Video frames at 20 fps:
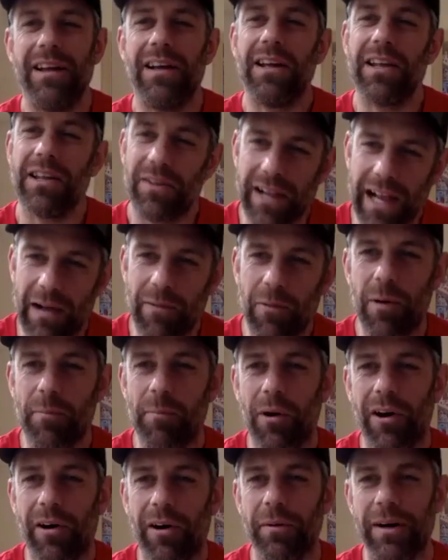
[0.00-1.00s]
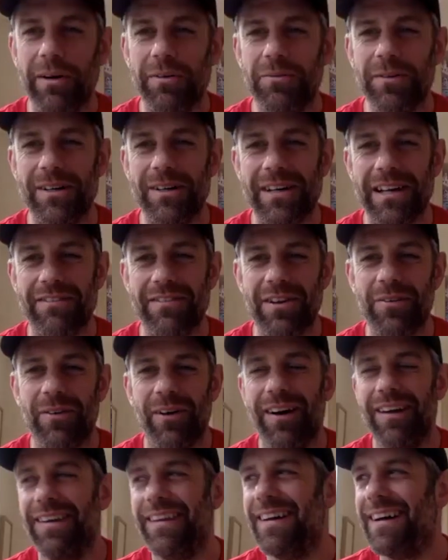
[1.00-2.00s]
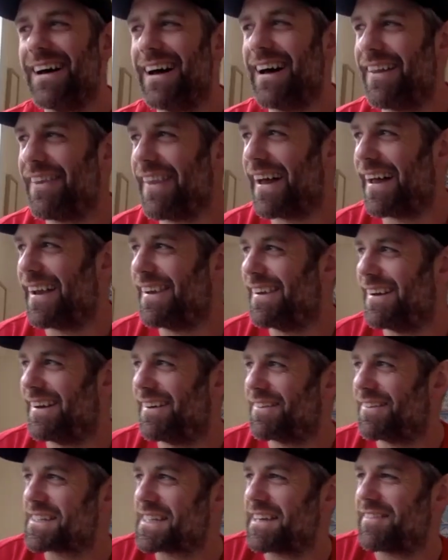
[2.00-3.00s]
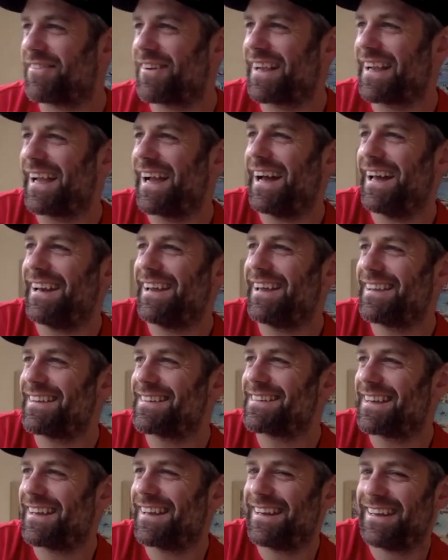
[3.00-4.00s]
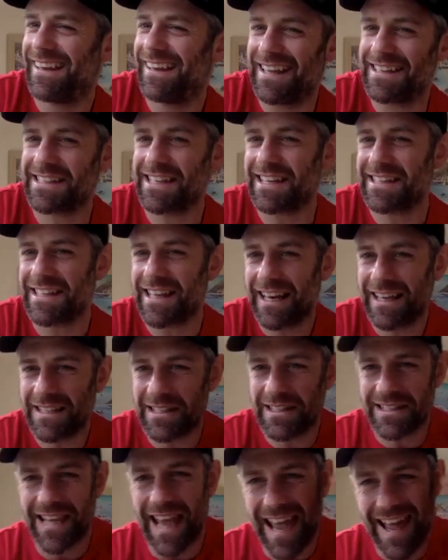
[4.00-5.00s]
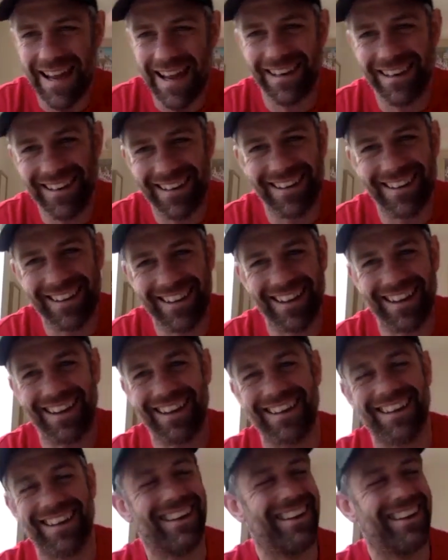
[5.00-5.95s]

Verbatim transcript: you'll get one more we'll, we'll give you one and then we'll see if we can get any others in let's get sally to 10